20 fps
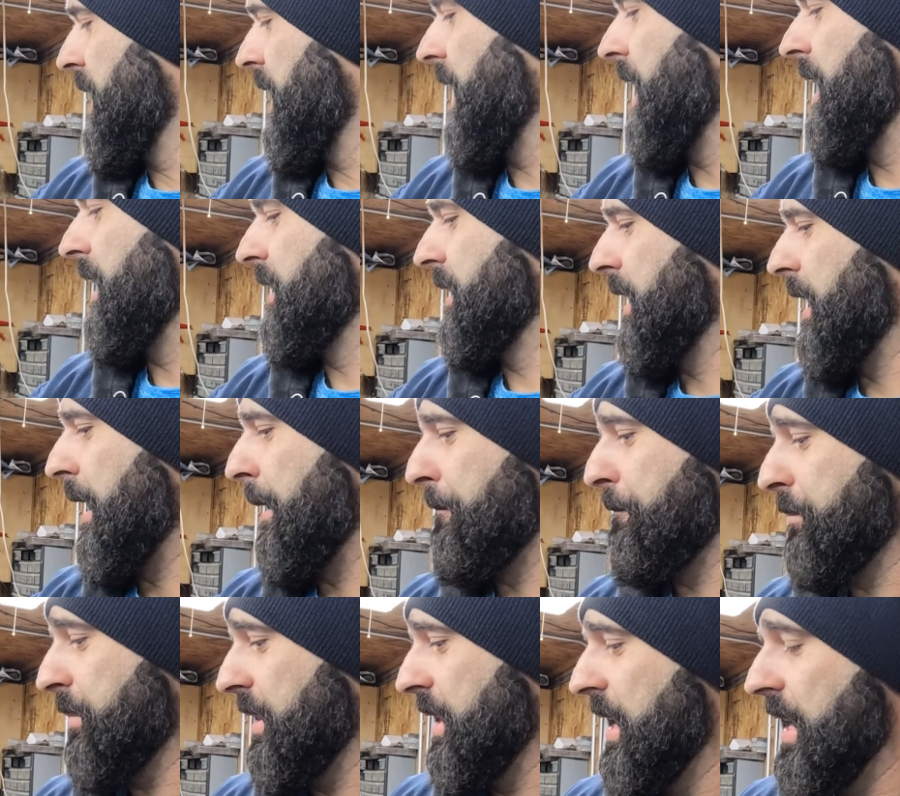
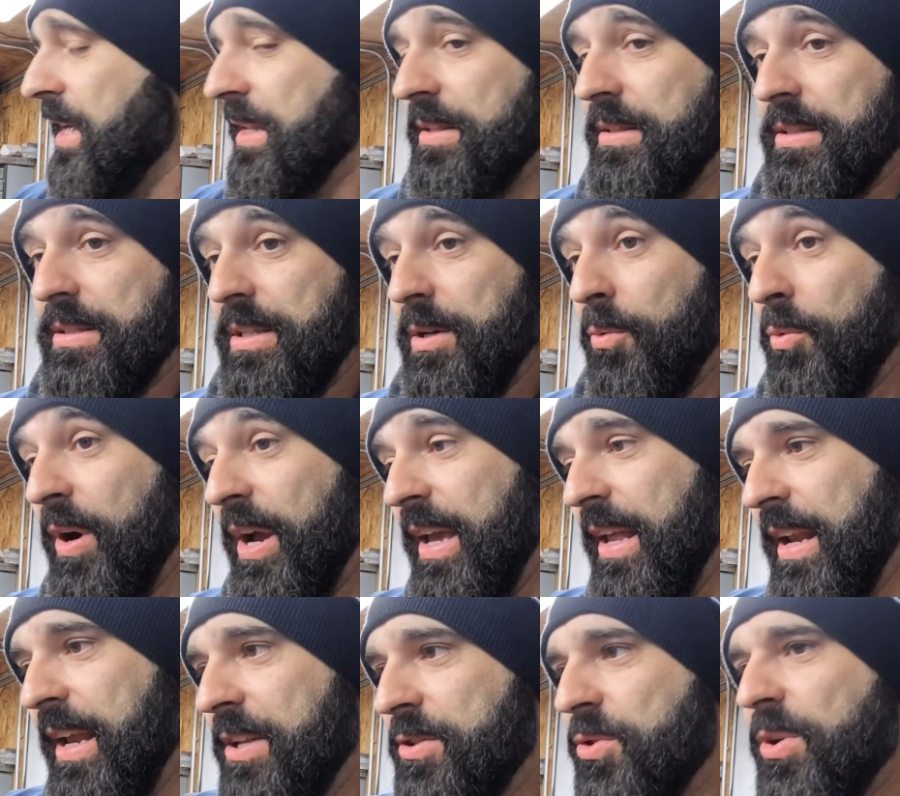And the
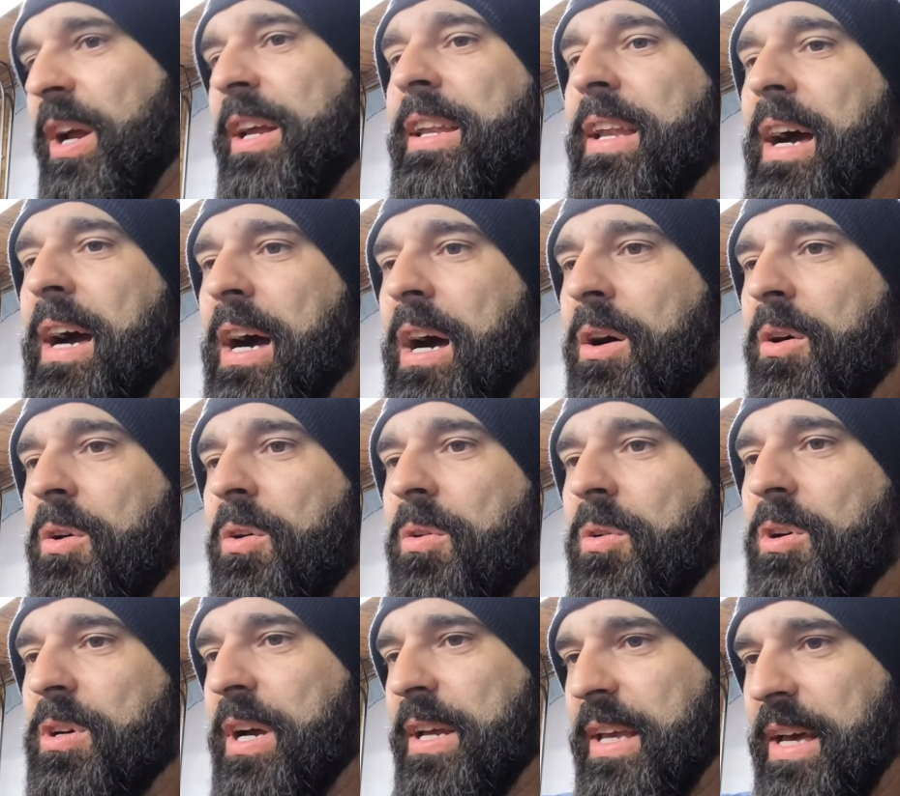way it is right now,
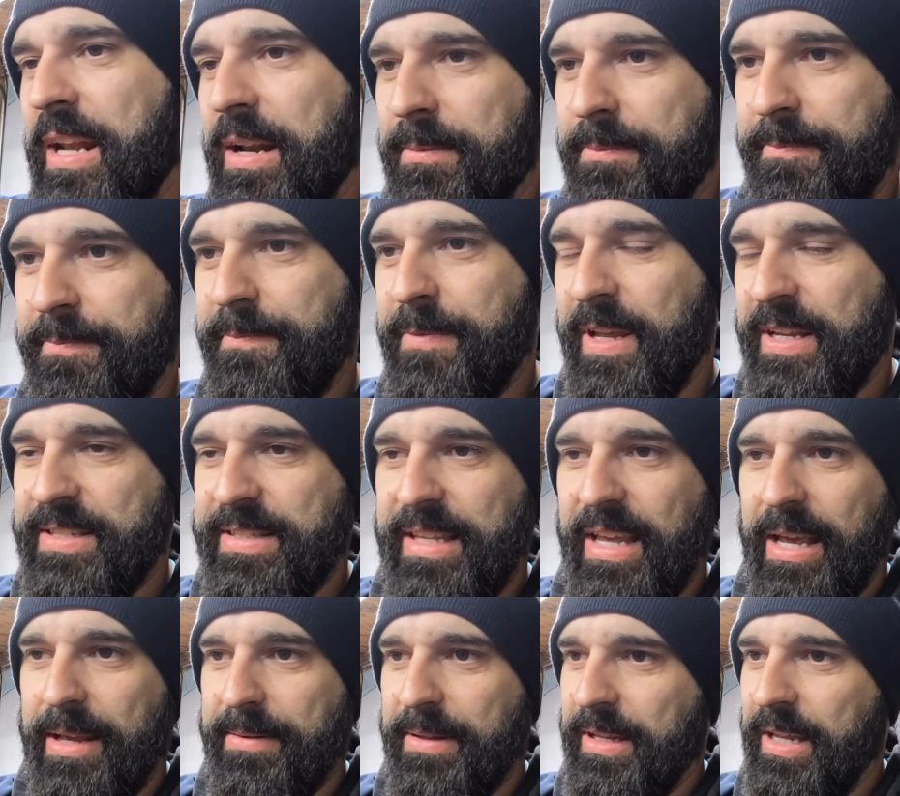I gotta fix
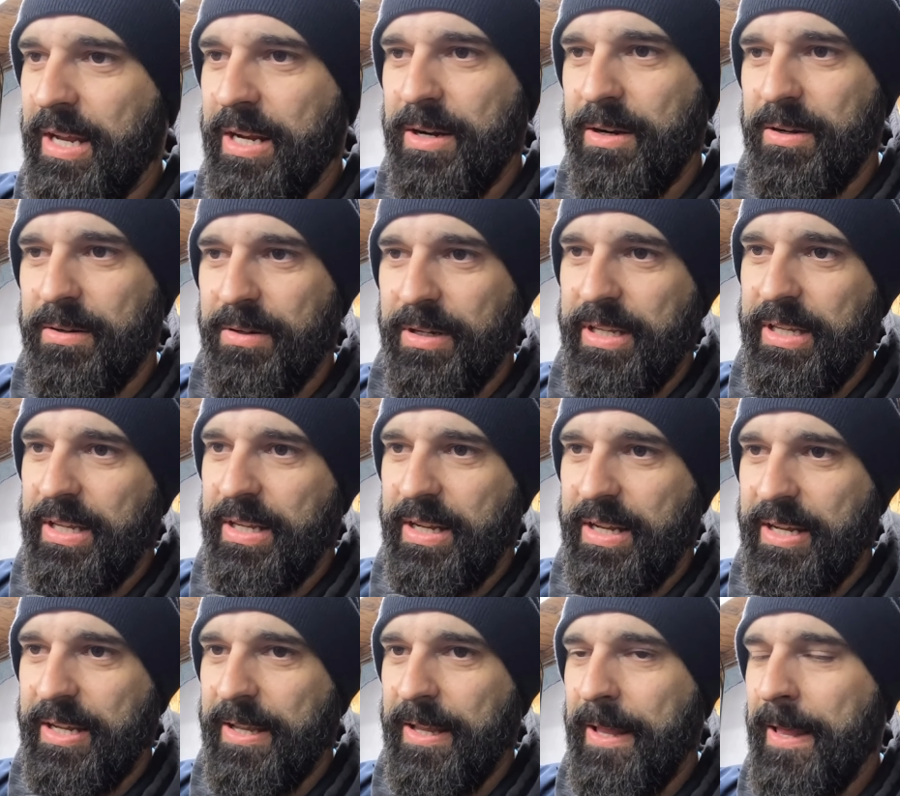that air leak.